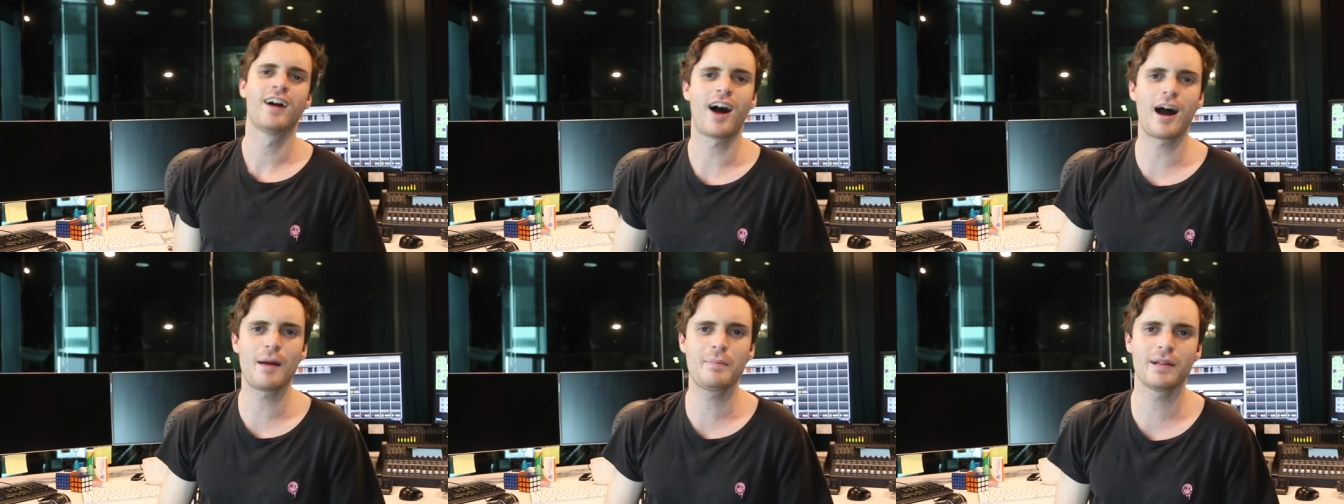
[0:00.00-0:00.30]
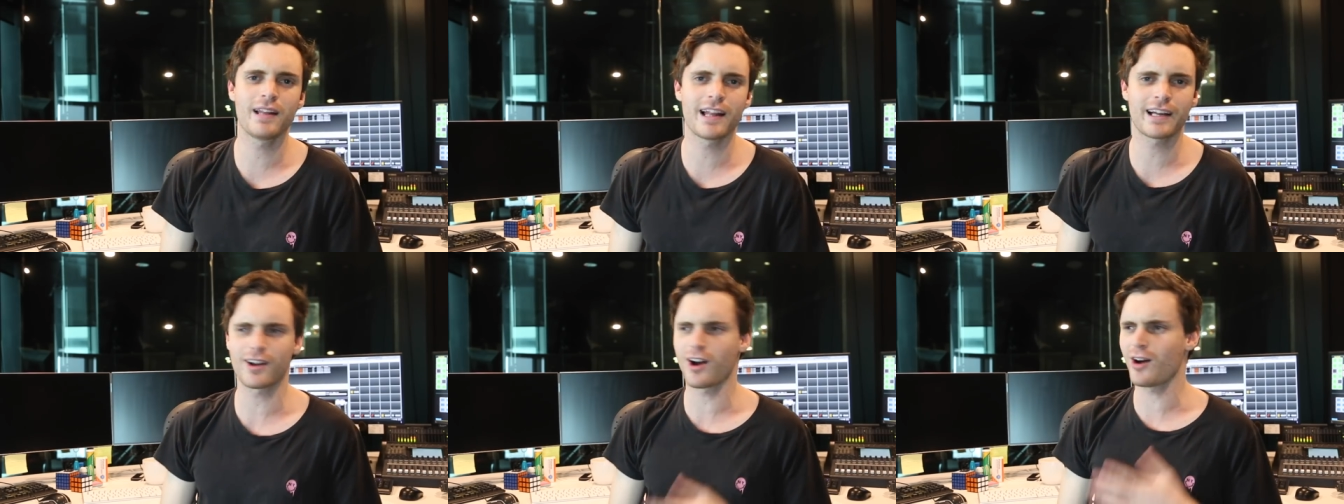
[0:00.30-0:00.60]
I'd
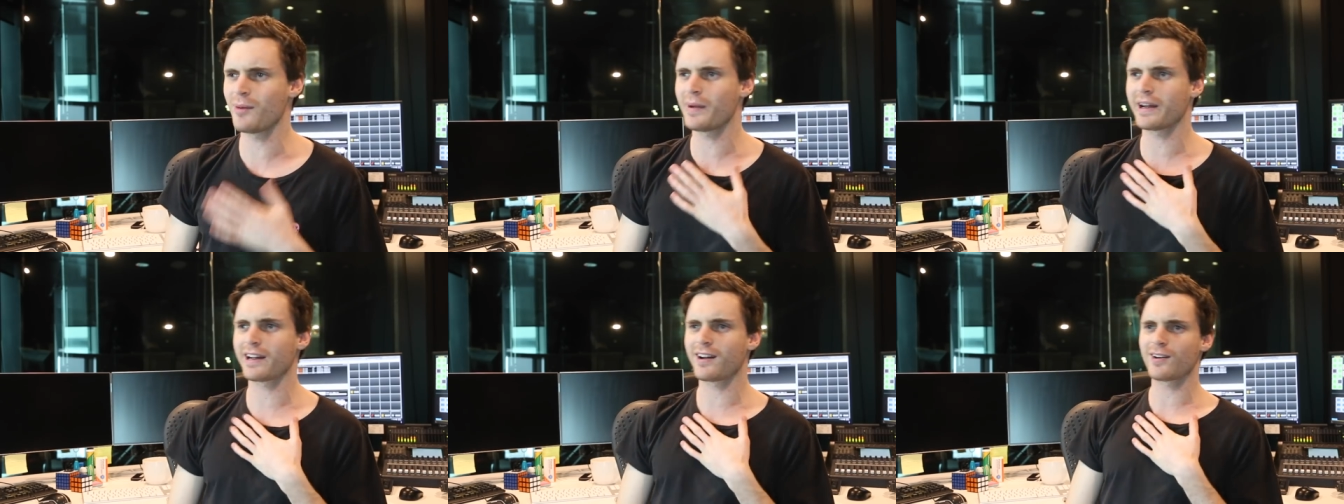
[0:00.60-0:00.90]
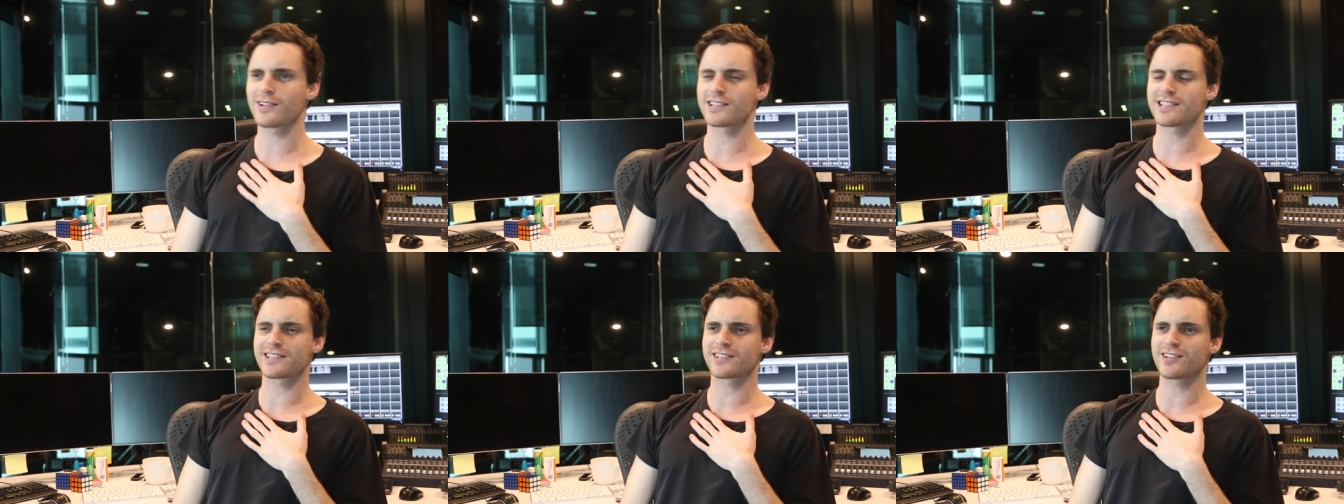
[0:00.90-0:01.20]
be like, oh my
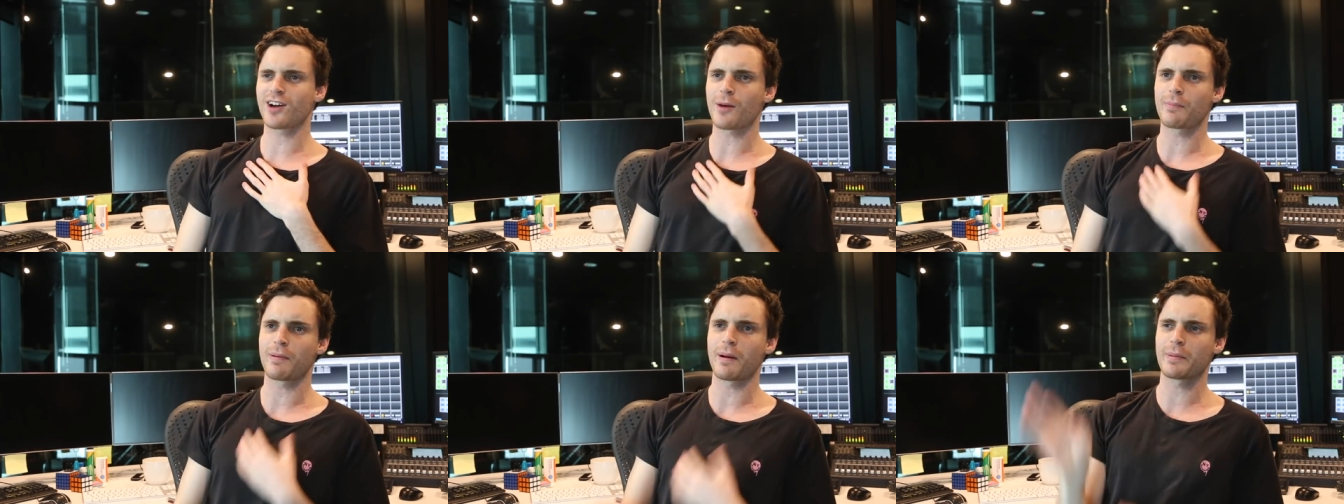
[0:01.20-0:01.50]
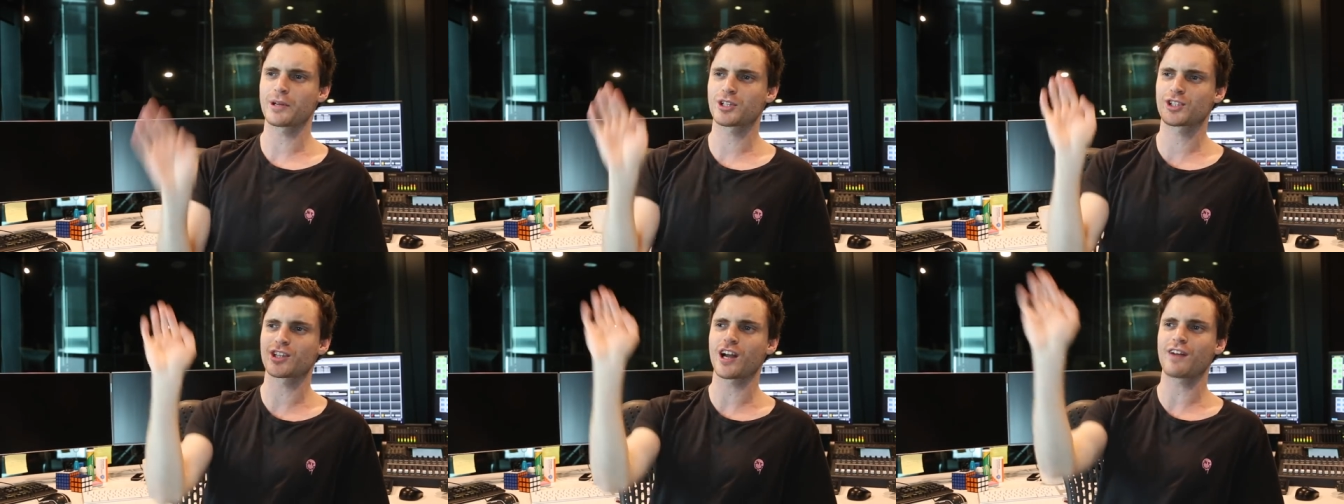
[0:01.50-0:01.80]
god, stop,
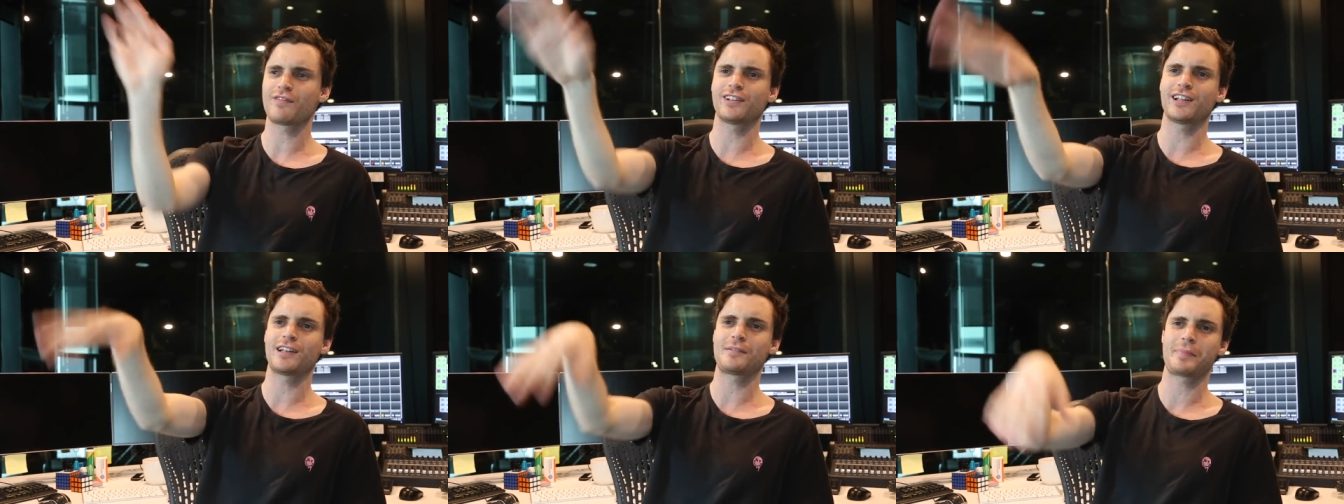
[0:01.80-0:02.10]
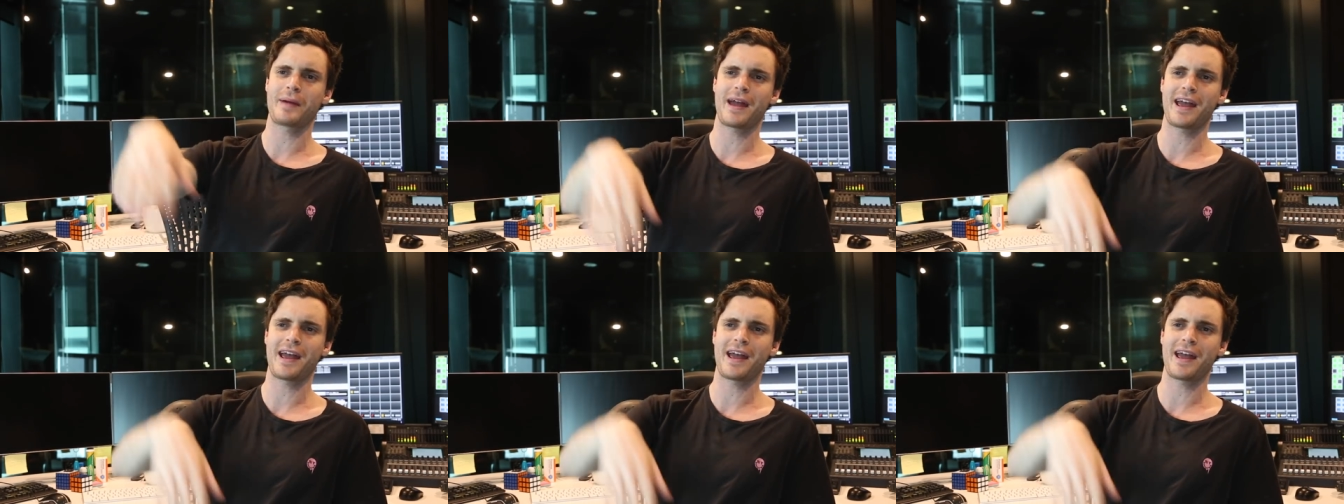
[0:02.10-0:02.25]
I'm a shovel at